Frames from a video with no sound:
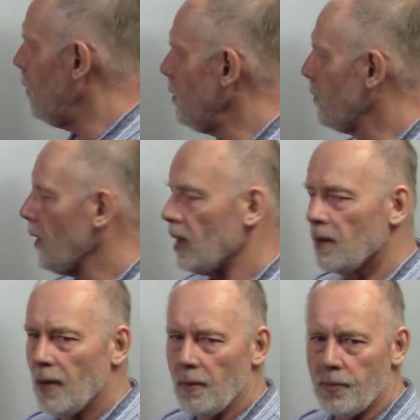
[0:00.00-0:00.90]
when you're thinking
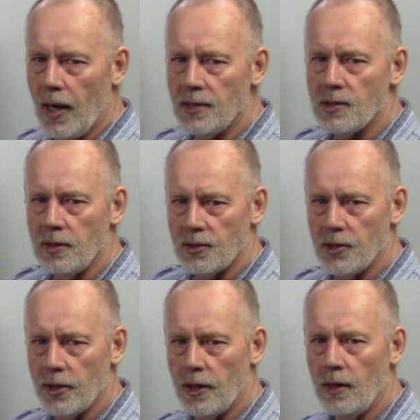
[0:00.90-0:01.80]
about pricing this
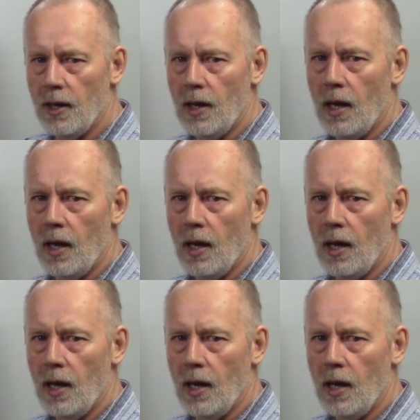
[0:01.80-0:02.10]
here,